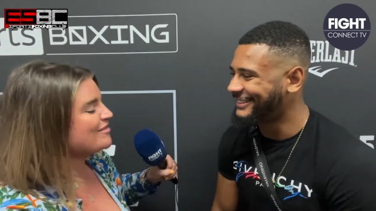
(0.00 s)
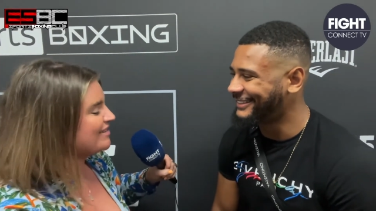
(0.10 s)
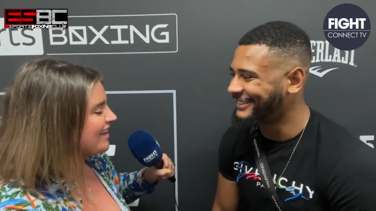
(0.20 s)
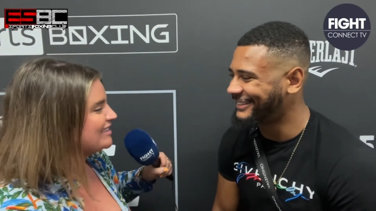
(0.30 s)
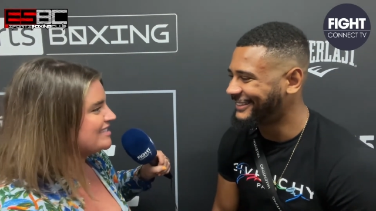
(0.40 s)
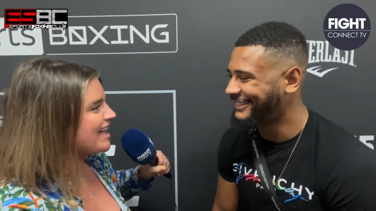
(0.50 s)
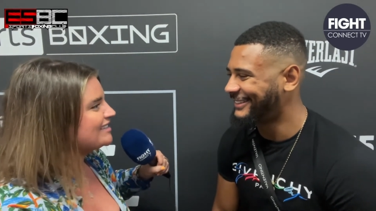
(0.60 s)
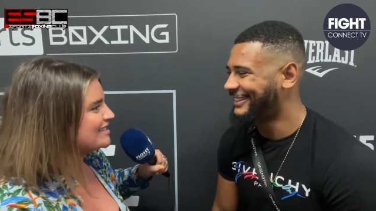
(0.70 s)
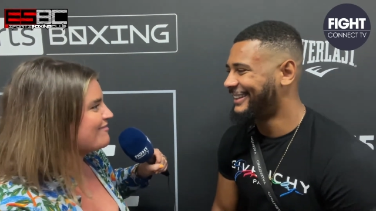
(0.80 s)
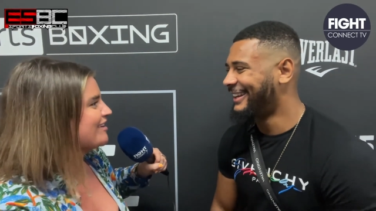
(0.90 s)
Speaker 1: been at the
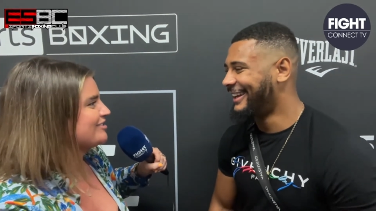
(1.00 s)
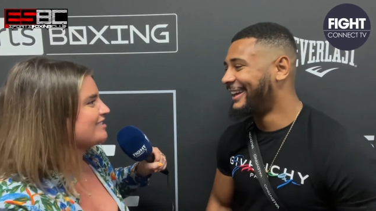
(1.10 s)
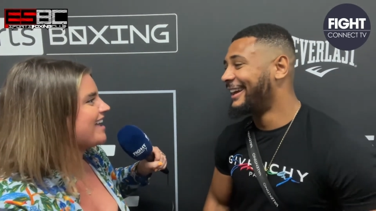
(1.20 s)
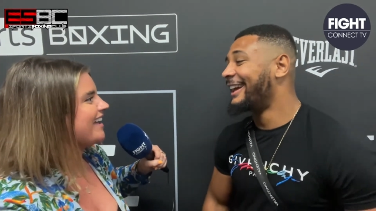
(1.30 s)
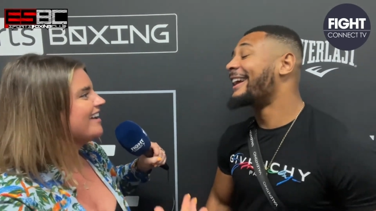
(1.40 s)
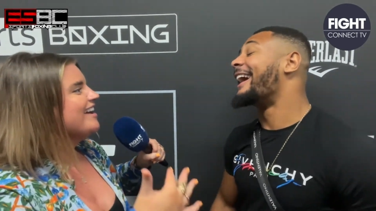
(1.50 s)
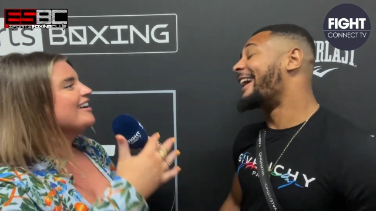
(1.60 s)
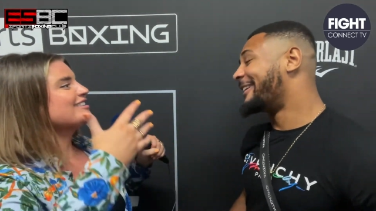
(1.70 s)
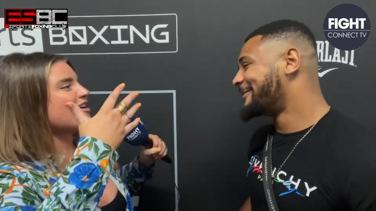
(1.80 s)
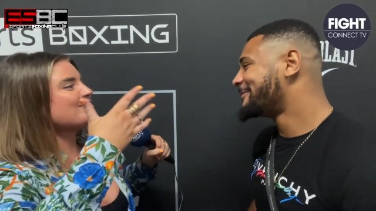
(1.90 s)
Celtic match today
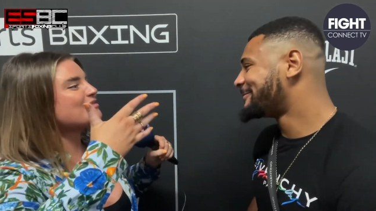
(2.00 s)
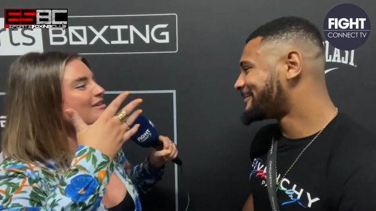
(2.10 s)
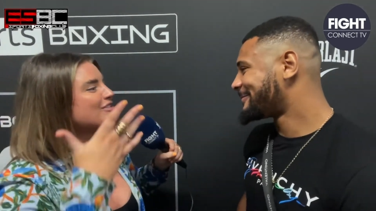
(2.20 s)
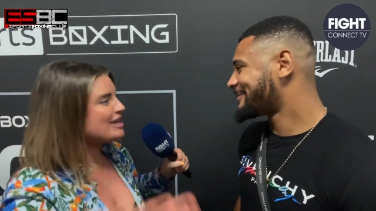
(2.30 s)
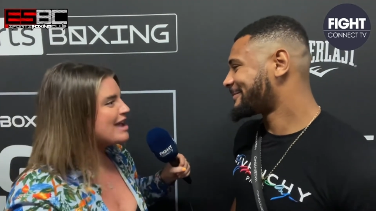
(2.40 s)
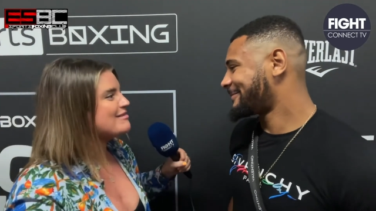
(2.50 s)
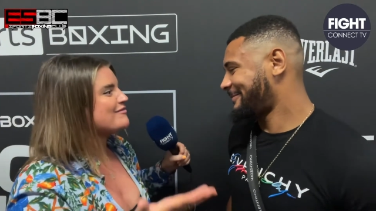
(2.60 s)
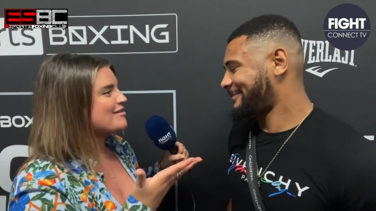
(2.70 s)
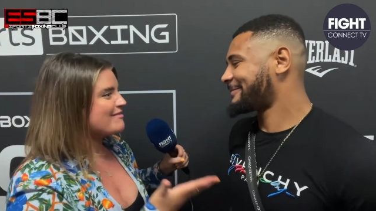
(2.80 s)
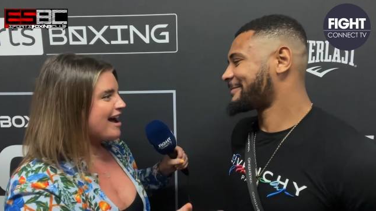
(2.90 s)
because obviously with Jamie
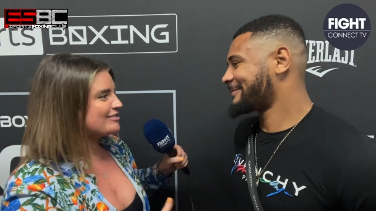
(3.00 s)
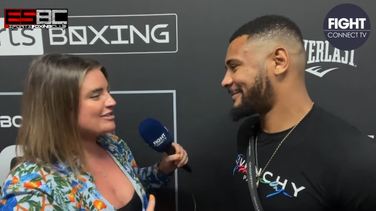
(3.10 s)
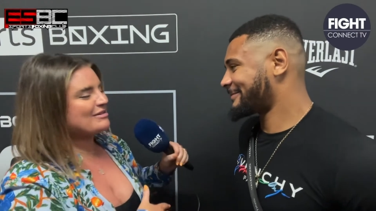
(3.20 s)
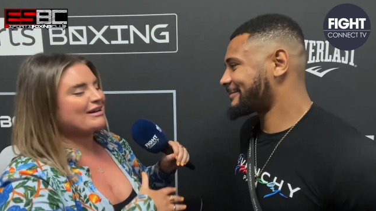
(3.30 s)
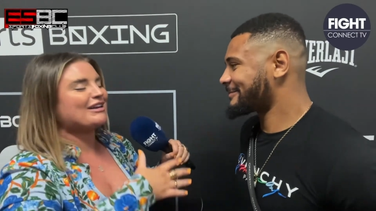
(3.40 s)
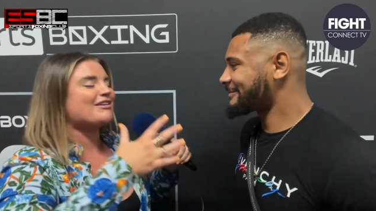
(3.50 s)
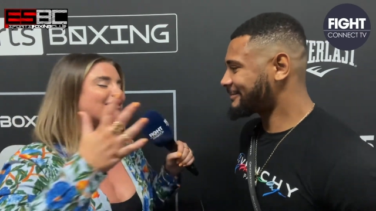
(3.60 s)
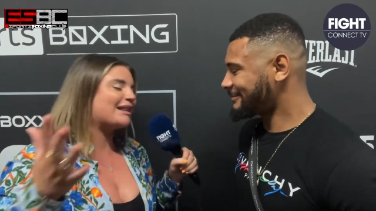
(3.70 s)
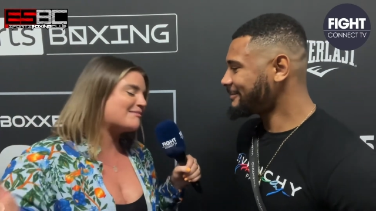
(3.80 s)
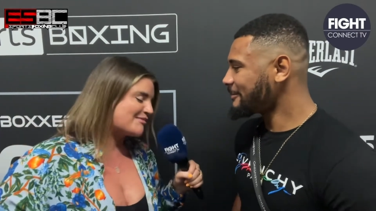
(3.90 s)
from Matchroom, I love
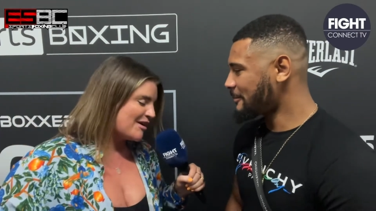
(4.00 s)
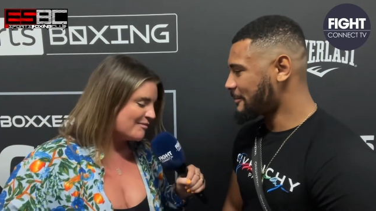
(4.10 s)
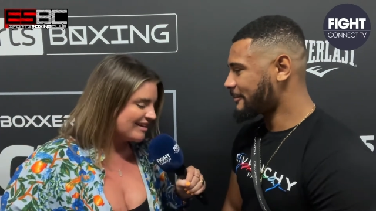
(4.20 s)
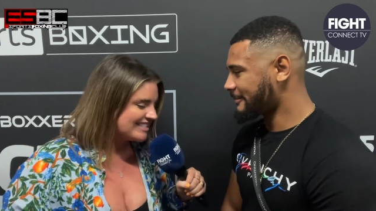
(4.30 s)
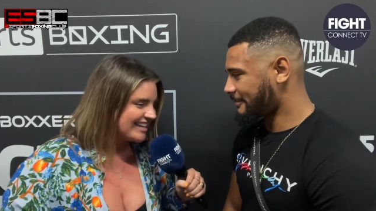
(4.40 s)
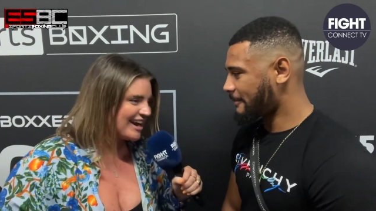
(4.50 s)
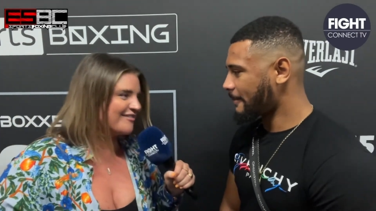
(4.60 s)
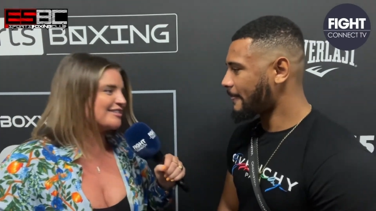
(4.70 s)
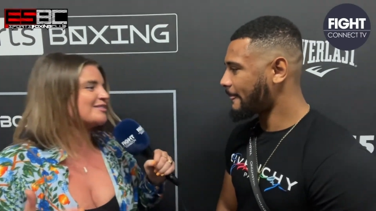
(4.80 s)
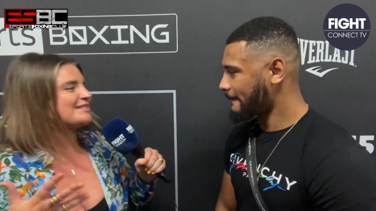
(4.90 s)
little bromance there. If
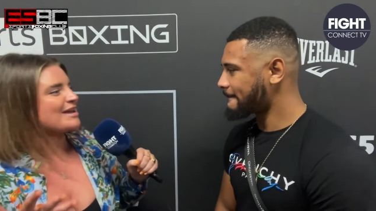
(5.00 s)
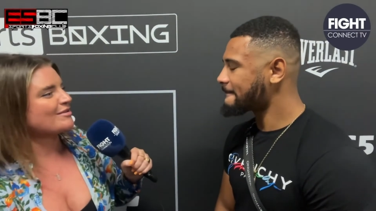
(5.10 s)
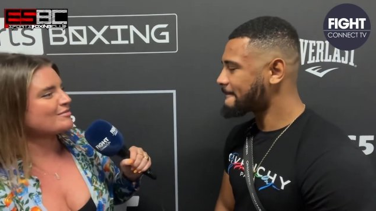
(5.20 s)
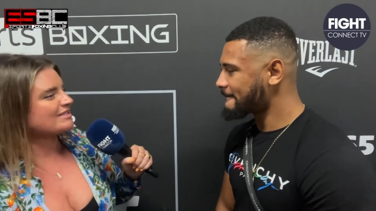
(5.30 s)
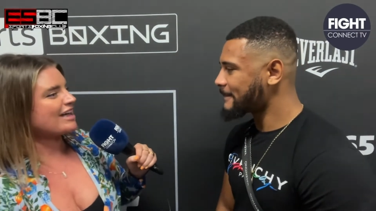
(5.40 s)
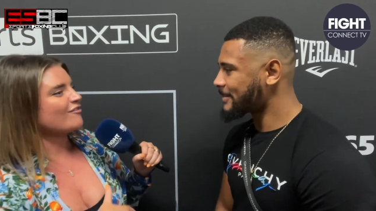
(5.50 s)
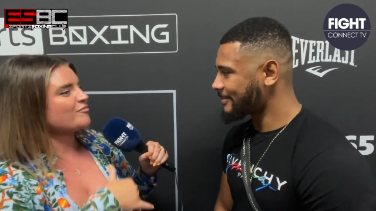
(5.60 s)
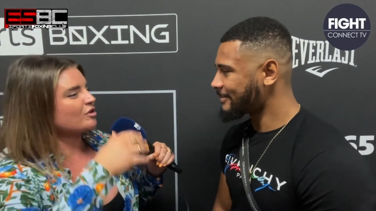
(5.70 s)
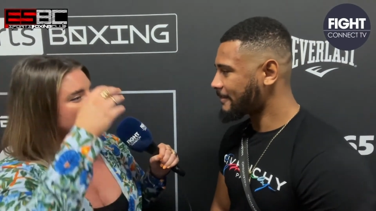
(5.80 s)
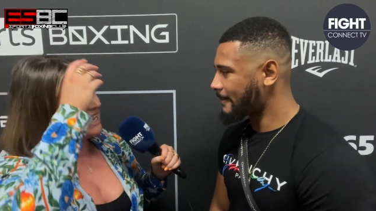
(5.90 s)
I don't say it myself,
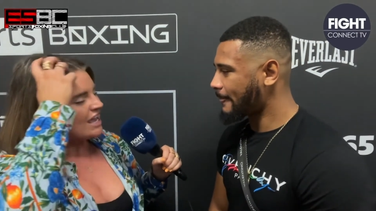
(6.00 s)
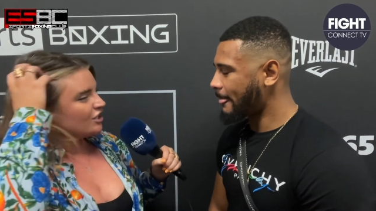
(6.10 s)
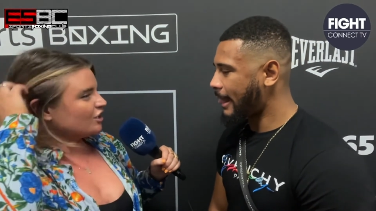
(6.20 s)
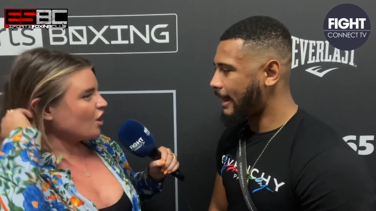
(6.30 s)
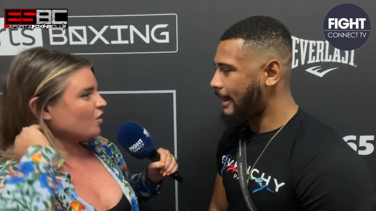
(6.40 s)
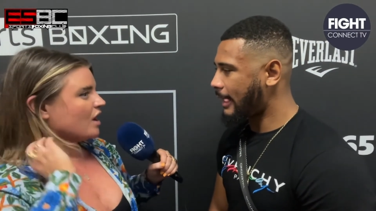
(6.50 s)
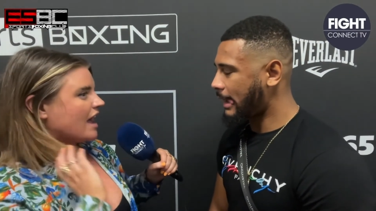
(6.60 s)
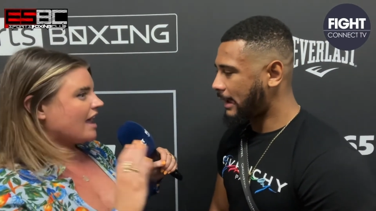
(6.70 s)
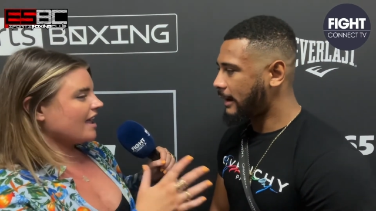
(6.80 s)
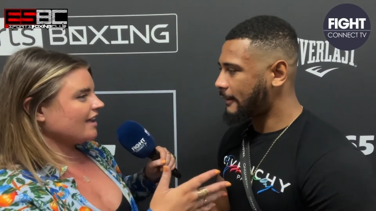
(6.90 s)
but you know,
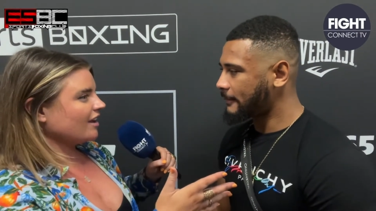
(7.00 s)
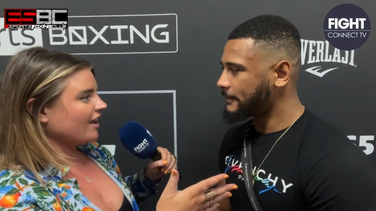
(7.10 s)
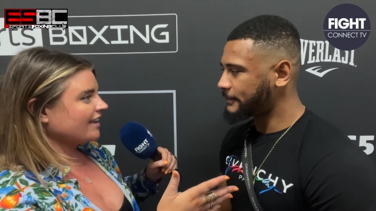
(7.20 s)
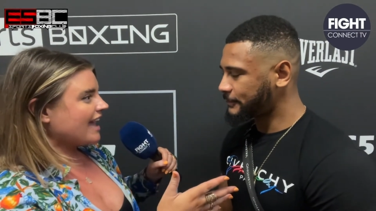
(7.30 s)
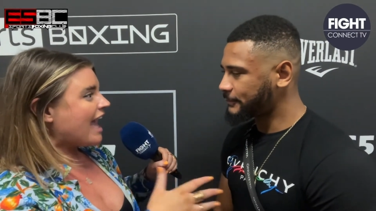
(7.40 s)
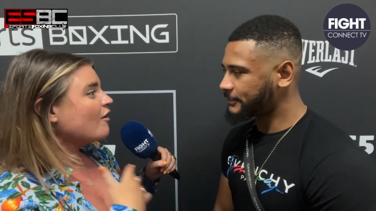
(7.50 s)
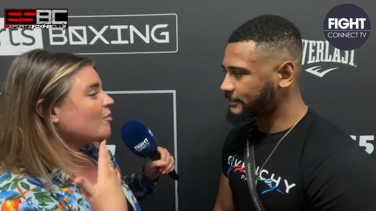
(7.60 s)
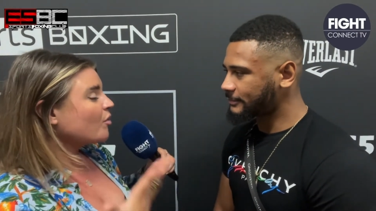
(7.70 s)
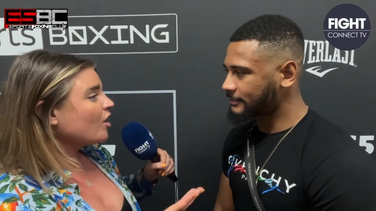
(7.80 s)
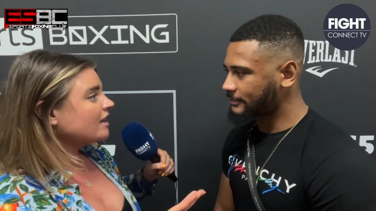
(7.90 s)
like how
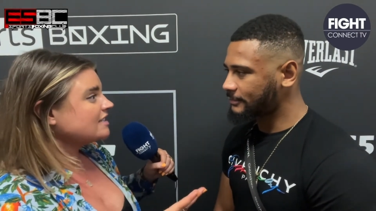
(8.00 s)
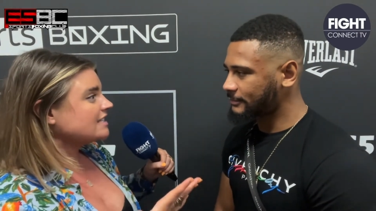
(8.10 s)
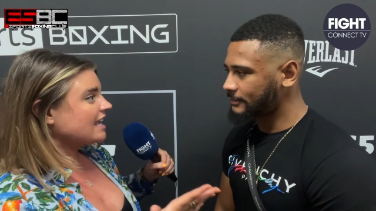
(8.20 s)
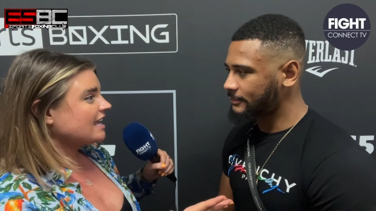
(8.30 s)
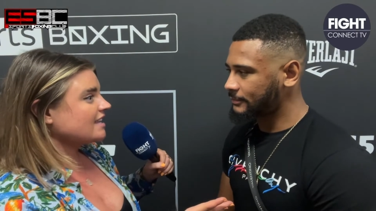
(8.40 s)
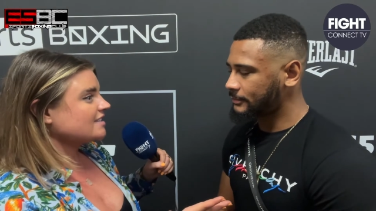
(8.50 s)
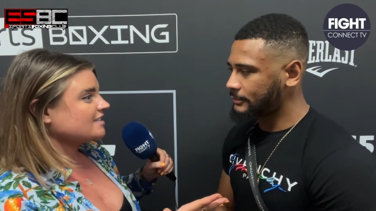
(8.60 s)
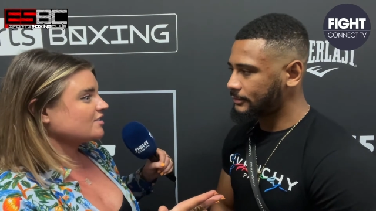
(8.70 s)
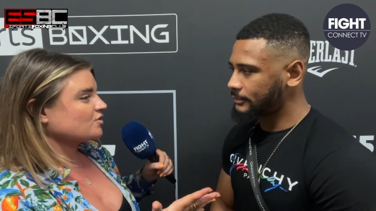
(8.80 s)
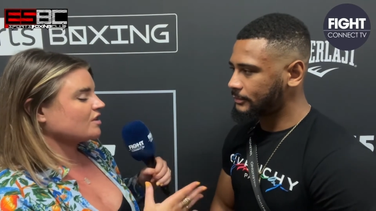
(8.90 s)
important is
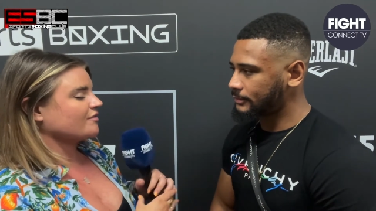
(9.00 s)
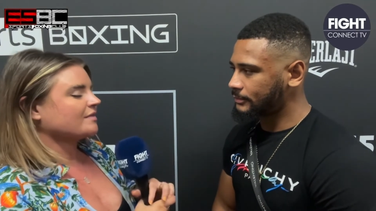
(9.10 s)
the sort of